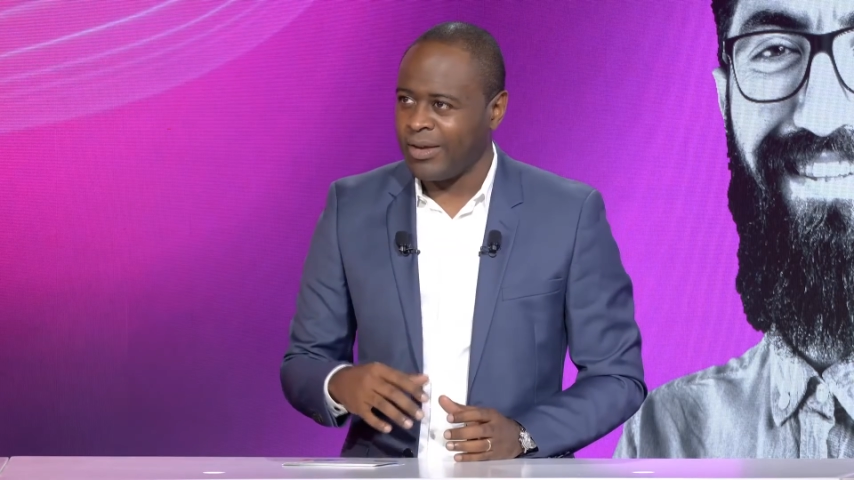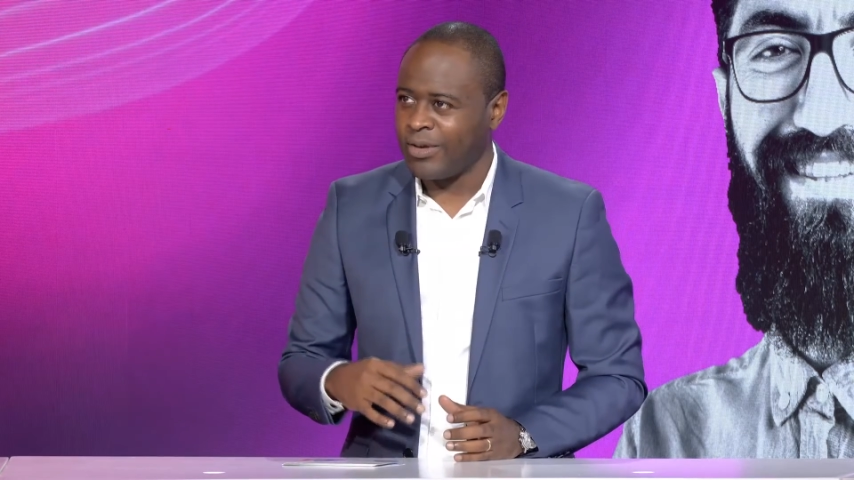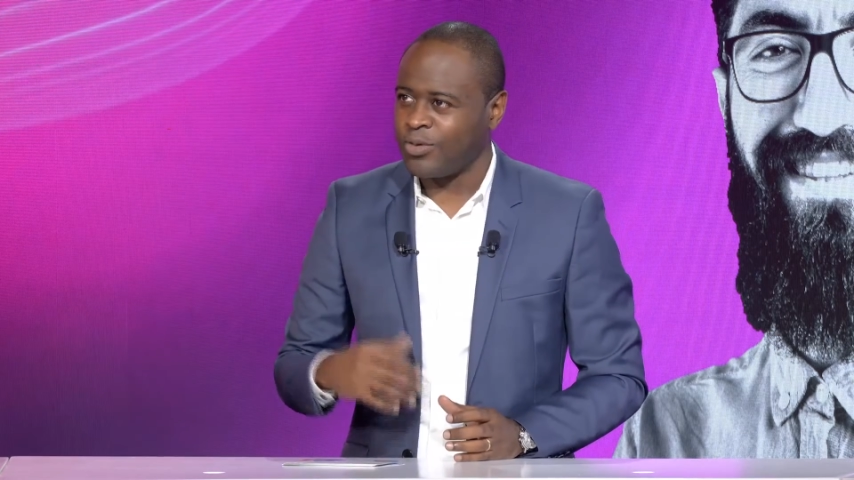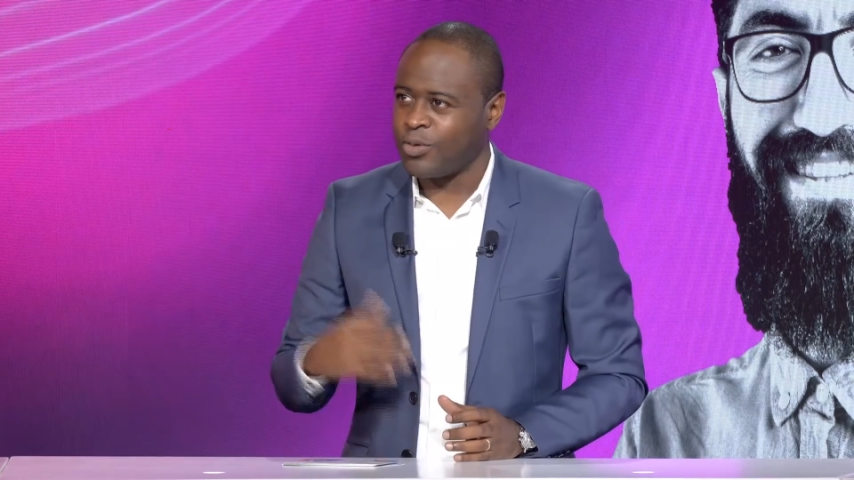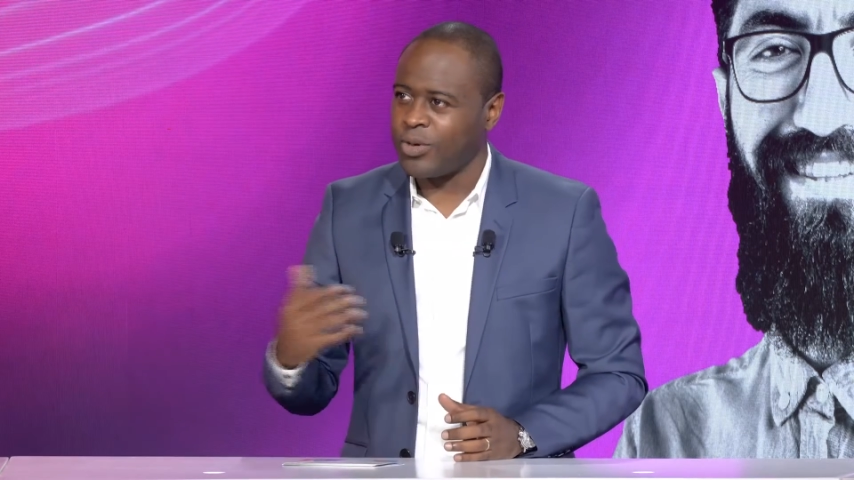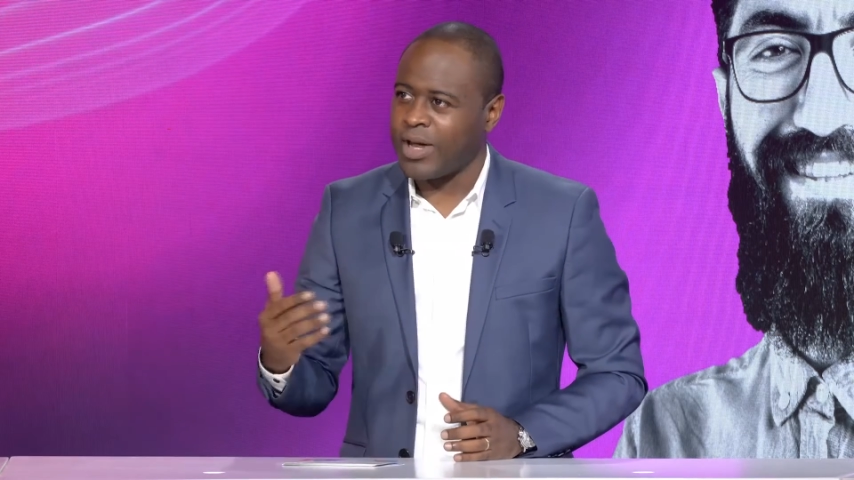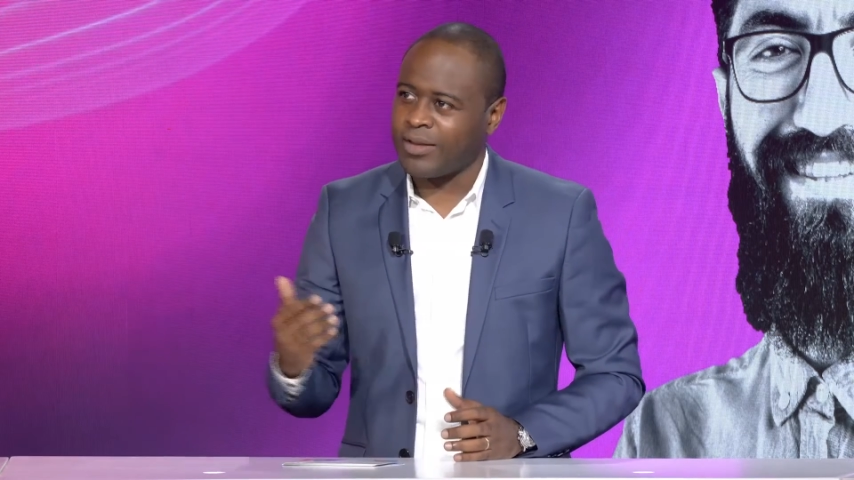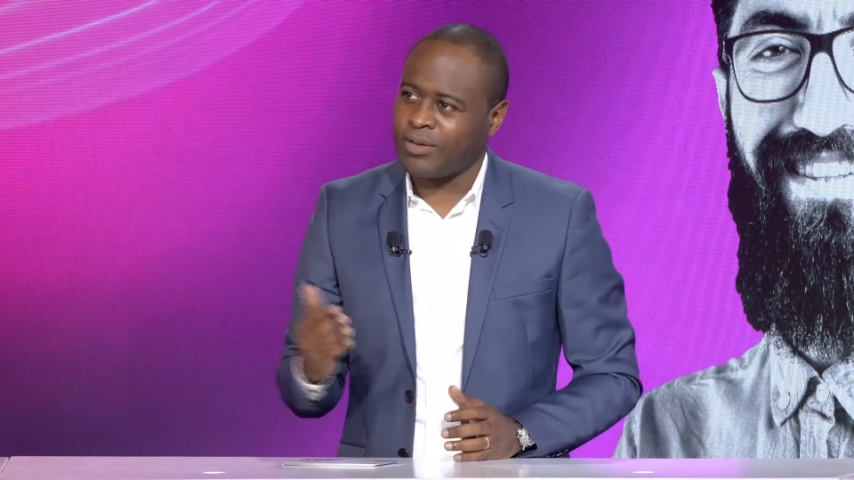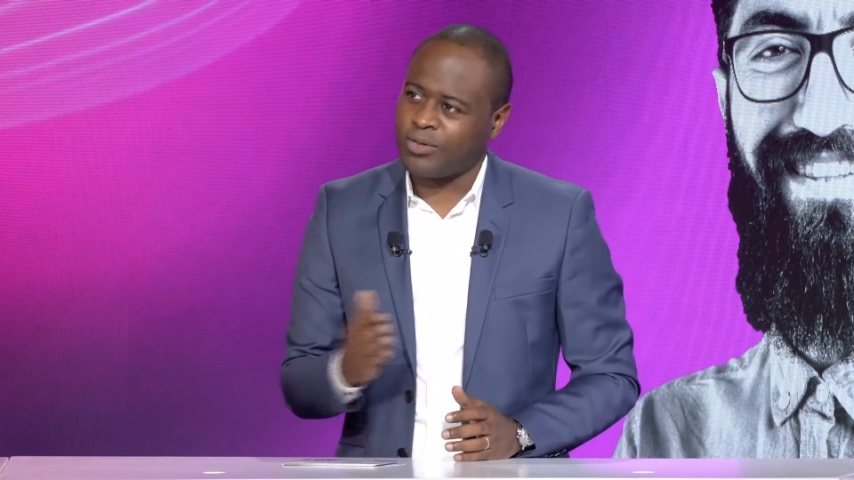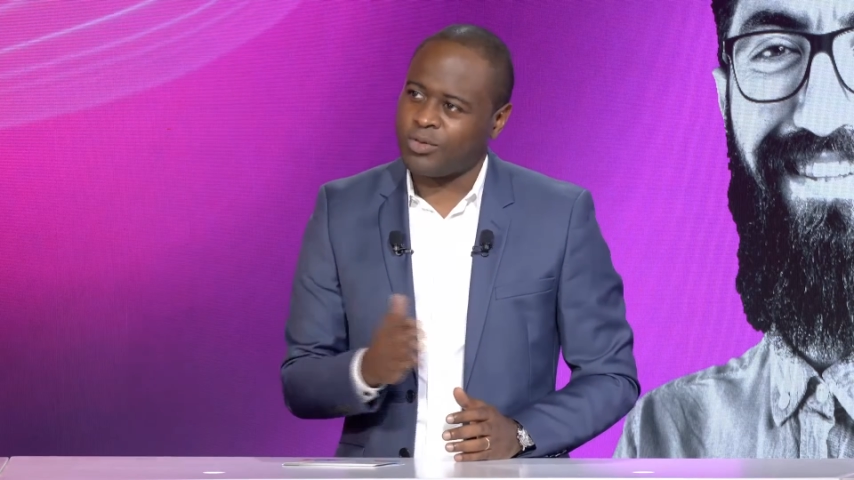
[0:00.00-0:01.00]
so
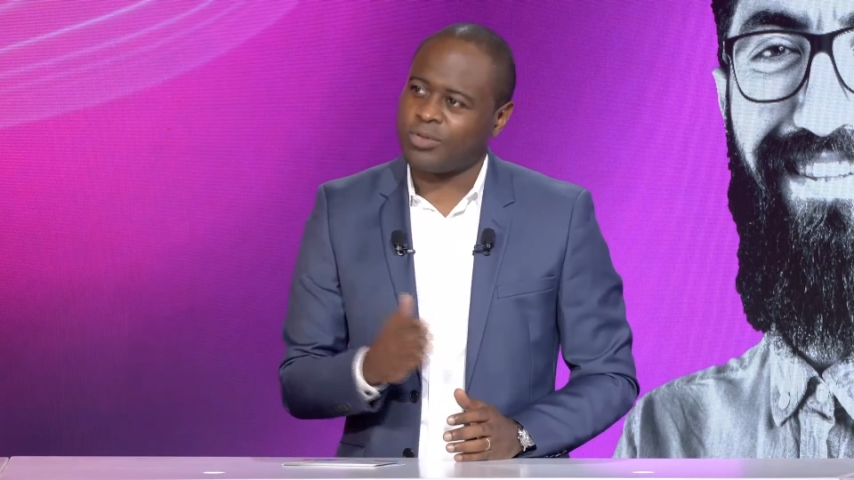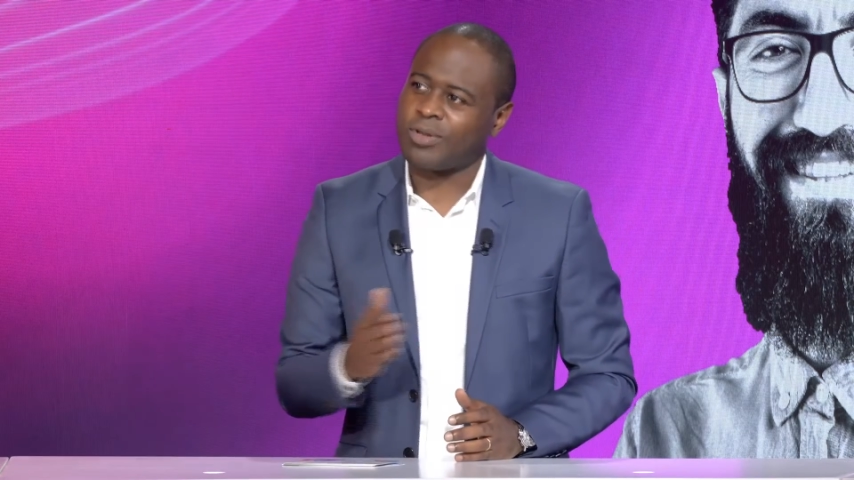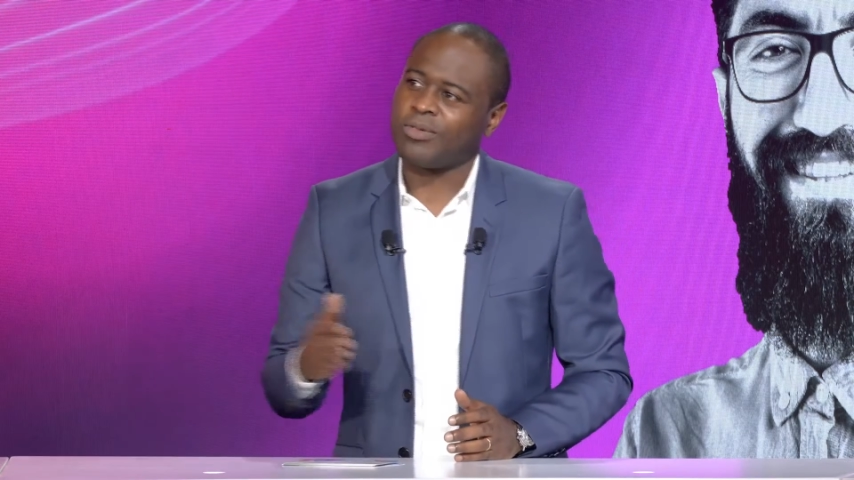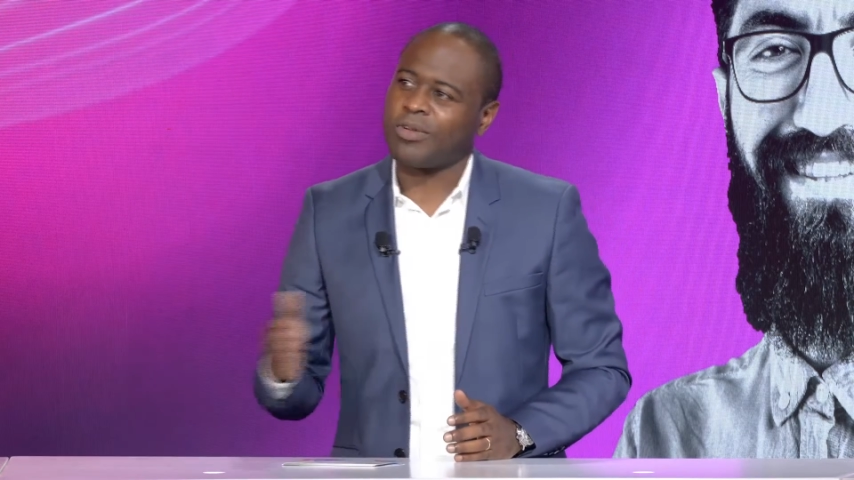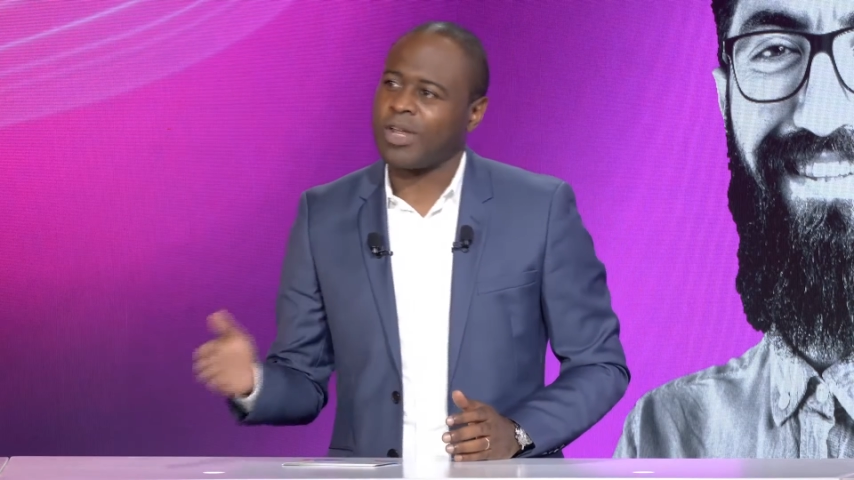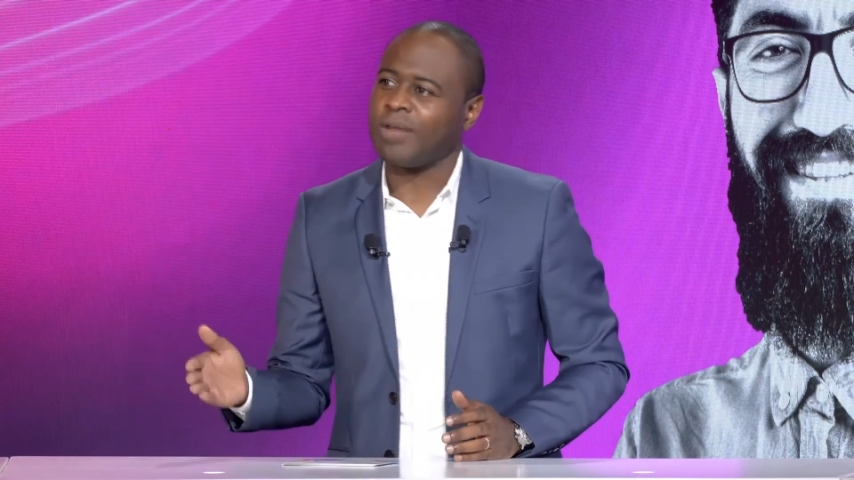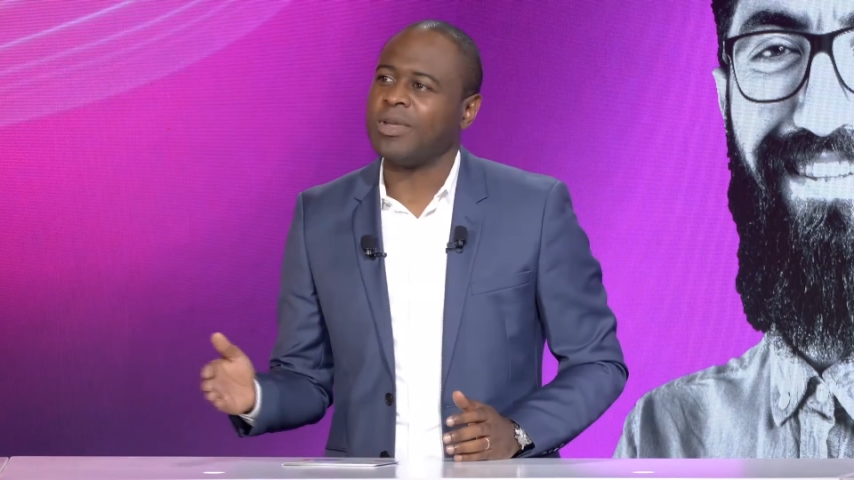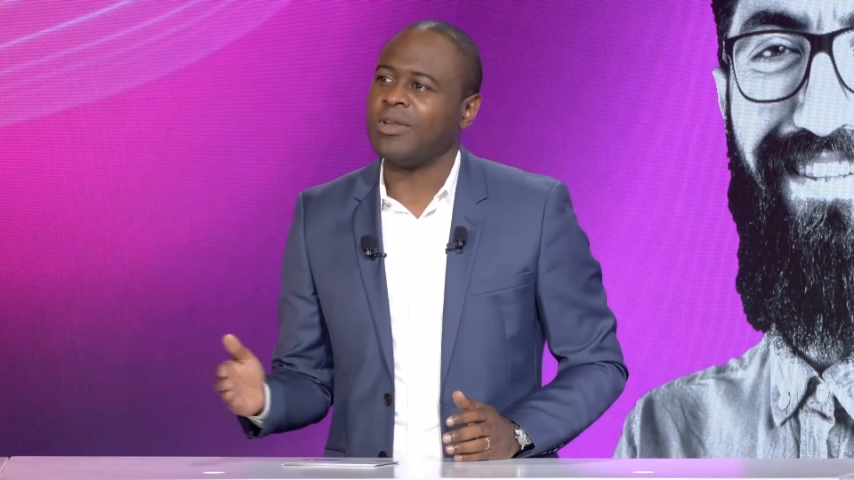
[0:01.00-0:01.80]
that the subscription can